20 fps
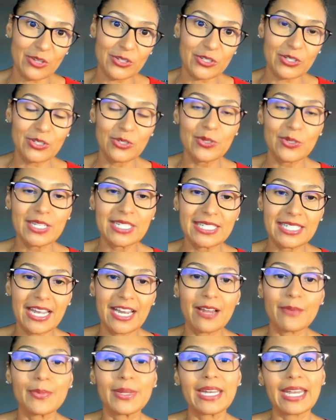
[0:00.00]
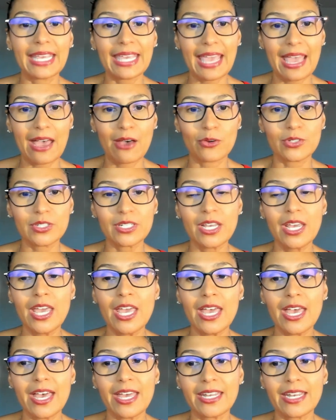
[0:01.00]
So you can set up an account,
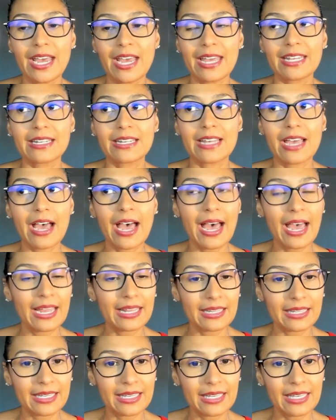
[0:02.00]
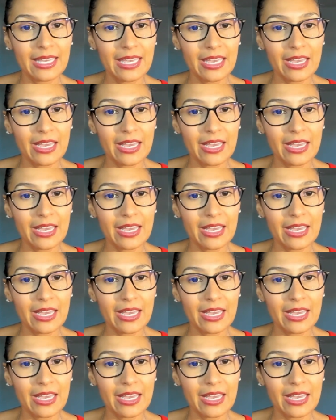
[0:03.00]
and I highly